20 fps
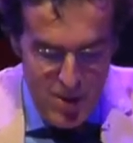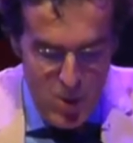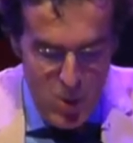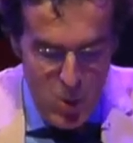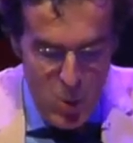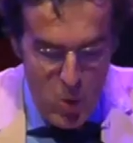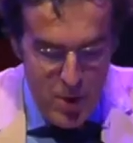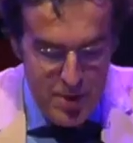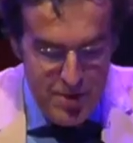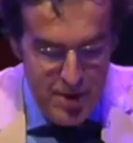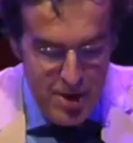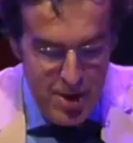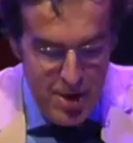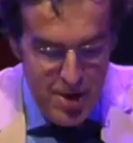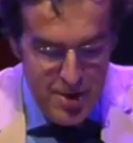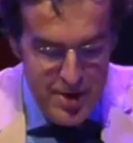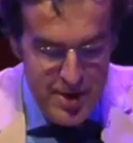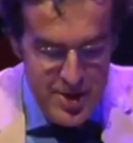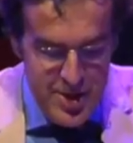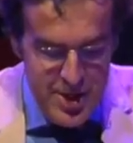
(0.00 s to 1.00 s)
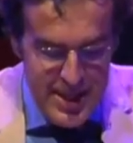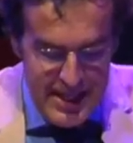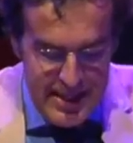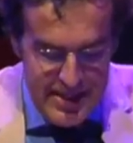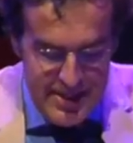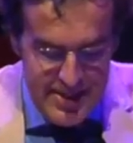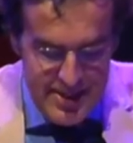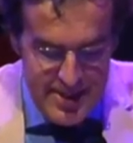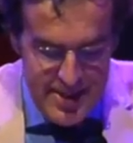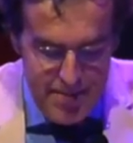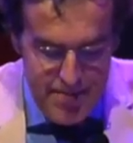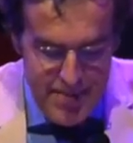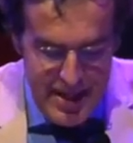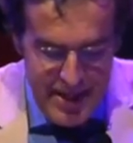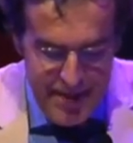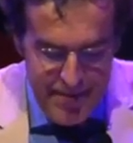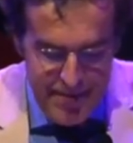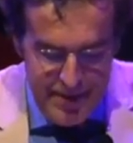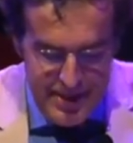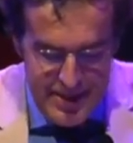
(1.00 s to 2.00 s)
What are the chances and
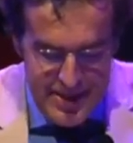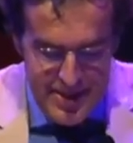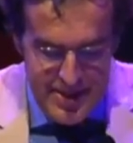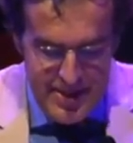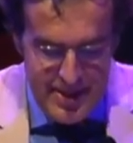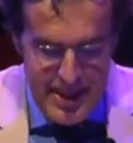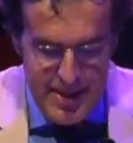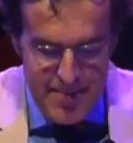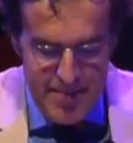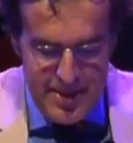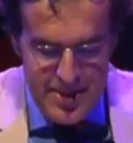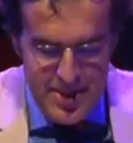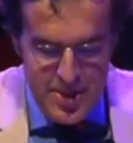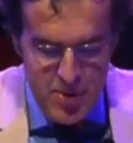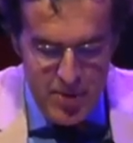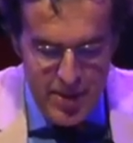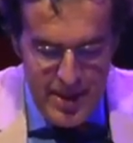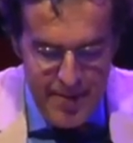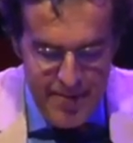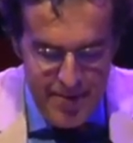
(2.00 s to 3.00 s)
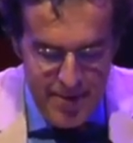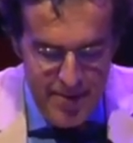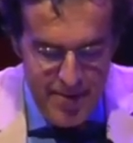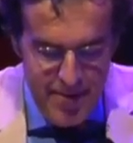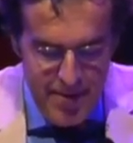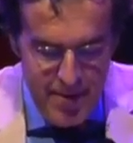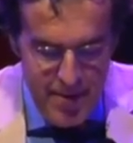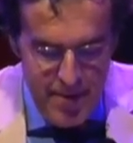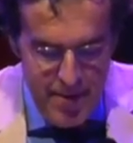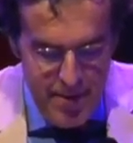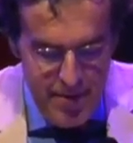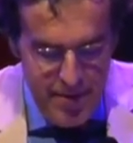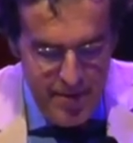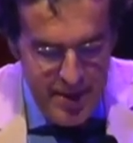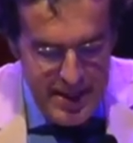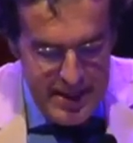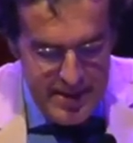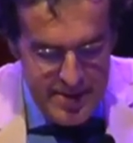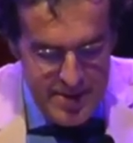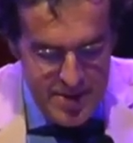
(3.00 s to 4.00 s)
benefits, the limits or even the
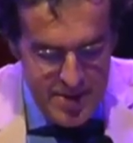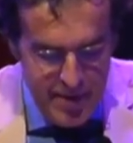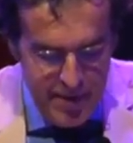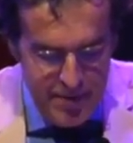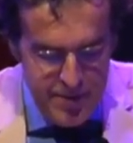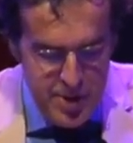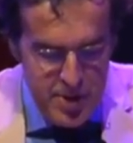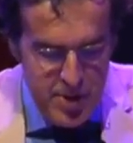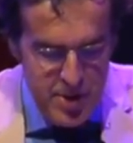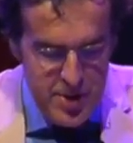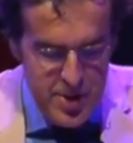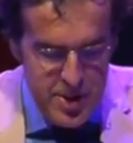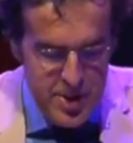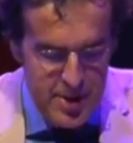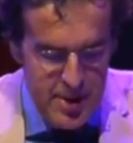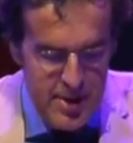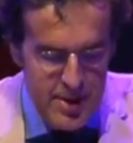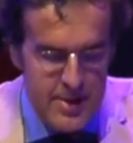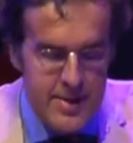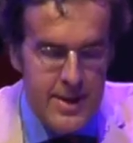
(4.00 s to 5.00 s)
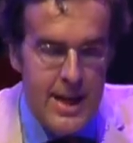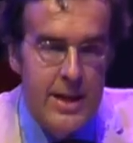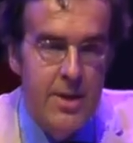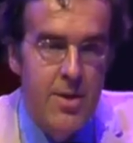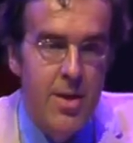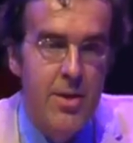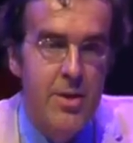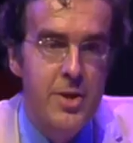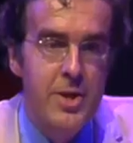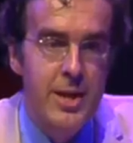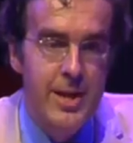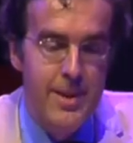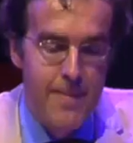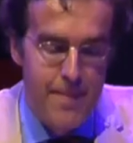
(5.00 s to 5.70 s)
threats of such uh, technology?